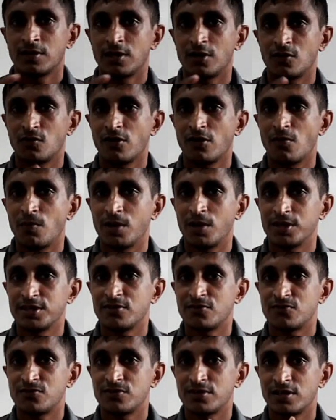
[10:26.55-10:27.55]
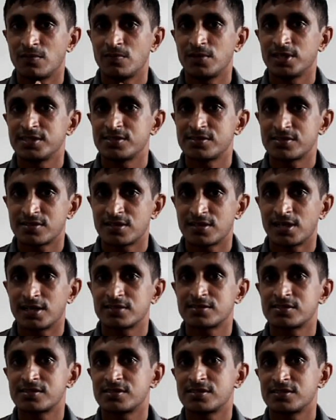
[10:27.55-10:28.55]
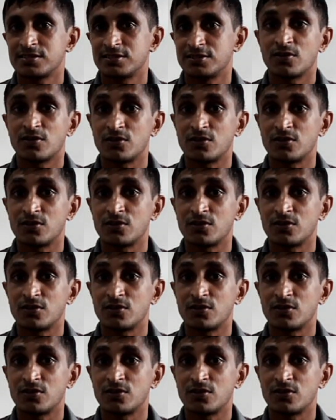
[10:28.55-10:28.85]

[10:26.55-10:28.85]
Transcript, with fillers: However, mother firmly instructs